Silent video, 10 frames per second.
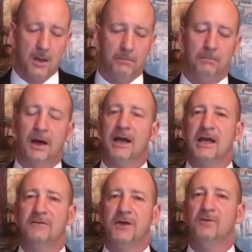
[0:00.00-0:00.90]
But
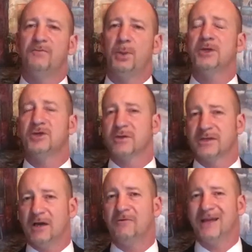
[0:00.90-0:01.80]
if you've put
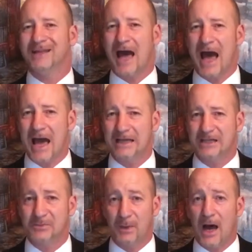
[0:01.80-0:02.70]
yourself in the
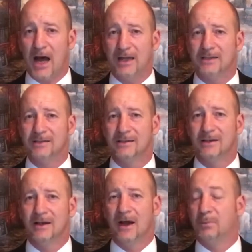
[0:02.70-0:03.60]
highest spot,
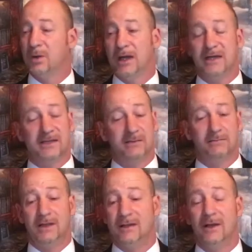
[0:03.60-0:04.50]
a place
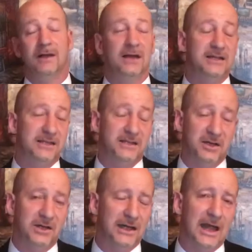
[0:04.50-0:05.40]
that doesn't
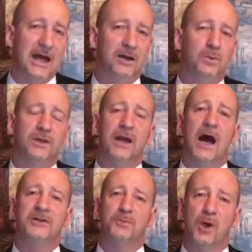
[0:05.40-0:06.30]
necessarily line up with
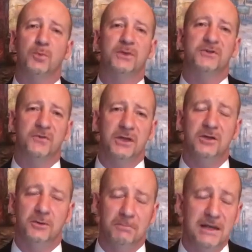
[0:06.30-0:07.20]
God's purpose for
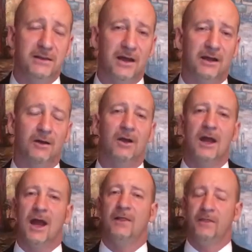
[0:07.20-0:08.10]
you to be there.
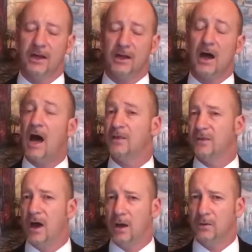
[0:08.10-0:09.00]
And then God,
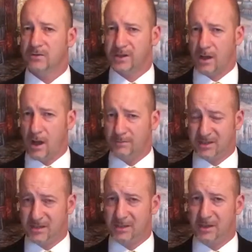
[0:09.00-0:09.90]
the host,
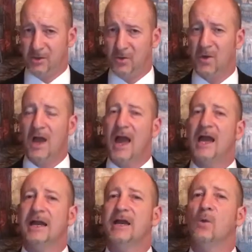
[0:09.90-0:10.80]
comes to you
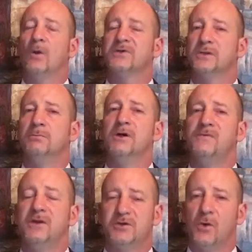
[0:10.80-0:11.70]
and He wants to
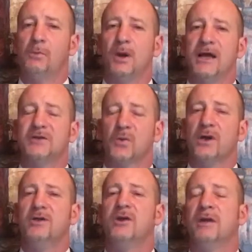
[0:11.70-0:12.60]
move you to a place where
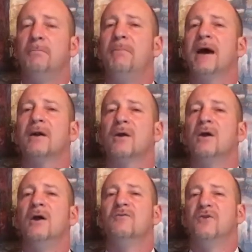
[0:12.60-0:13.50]
you can
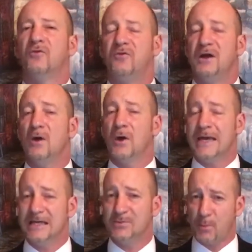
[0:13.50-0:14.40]
better fulfill
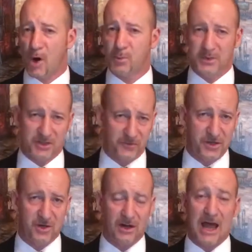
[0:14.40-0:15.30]
His purpose for
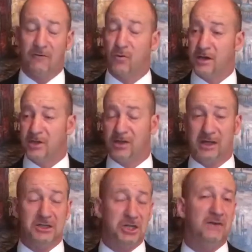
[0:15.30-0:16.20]
your life, where you can
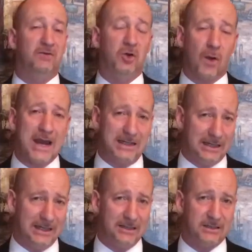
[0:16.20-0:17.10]
achieve
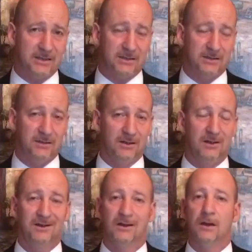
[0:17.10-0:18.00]
greatness
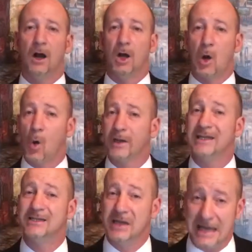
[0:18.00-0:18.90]

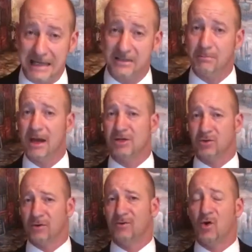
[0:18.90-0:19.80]
according to His
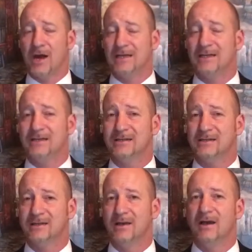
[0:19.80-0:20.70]
measure of
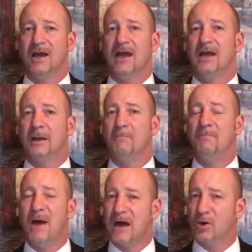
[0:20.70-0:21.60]
greatness in a
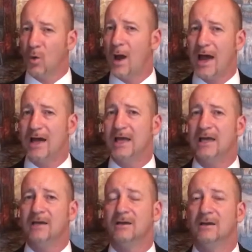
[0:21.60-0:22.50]
better
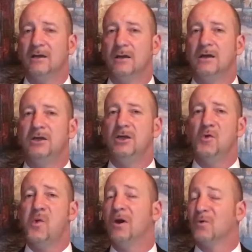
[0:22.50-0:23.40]
way. You
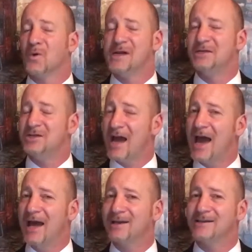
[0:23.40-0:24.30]
will
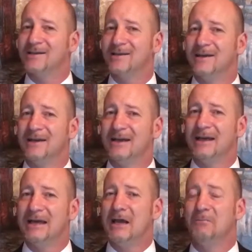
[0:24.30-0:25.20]
reject
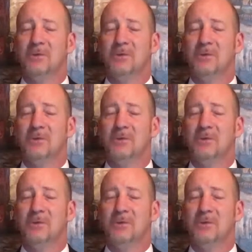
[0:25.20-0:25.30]
Him